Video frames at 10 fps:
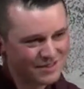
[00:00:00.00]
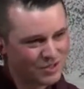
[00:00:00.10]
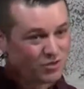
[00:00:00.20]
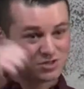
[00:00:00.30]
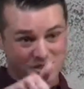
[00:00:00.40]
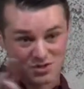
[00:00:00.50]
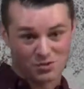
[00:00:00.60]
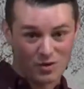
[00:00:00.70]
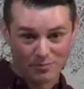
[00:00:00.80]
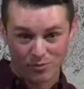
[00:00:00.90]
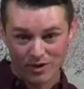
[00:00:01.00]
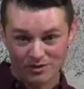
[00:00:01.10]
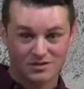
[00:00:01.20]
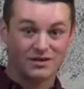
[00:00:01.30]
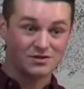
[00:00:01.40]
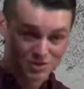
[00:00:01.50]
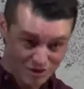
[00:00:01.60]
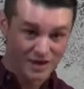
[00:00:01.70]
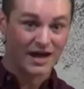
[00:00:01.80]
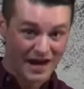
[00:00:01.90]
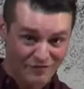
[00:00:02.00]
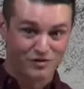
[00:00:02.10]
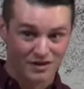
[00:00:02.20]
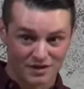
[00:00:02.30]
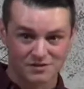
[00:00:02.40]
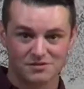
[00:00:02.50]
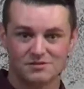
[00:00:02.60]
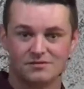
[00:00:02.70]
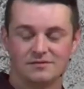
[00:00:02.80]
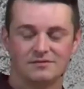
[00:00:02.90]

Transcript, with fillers: You want Jesus to wipe away your tears? You're going to have tears.